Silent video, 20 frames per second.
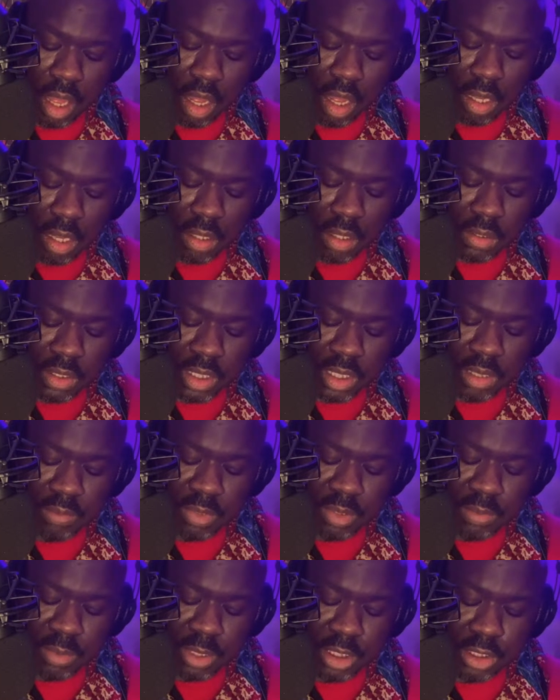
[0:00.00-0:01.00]
all
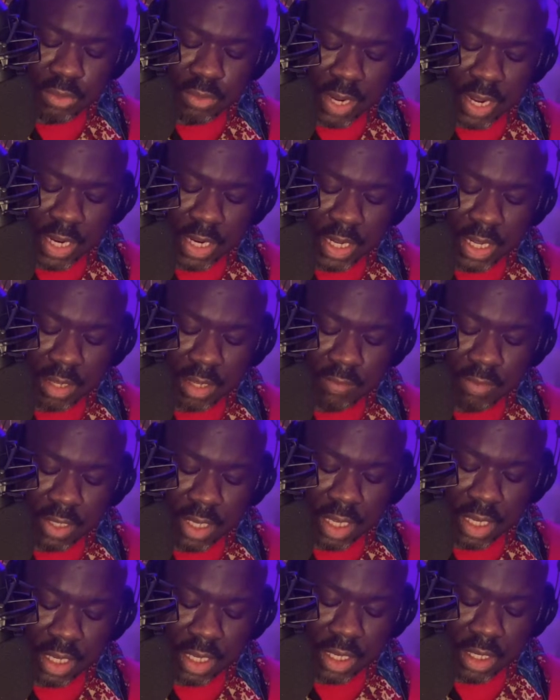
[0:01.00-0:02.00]
seemed to be draining of
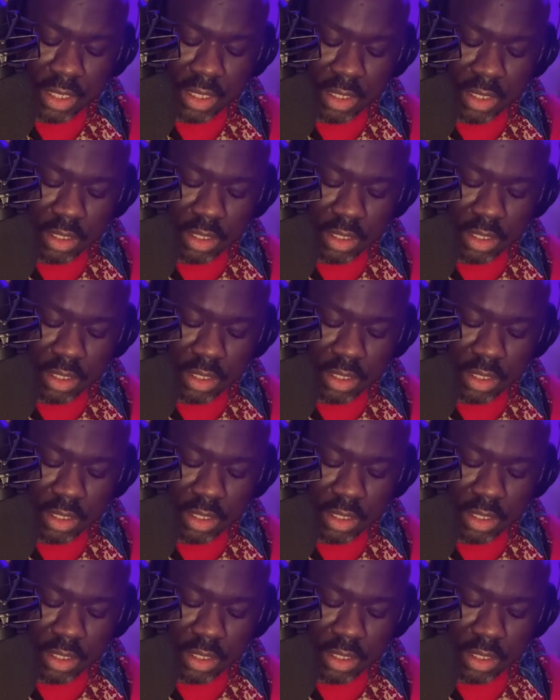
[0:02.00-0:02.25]
color.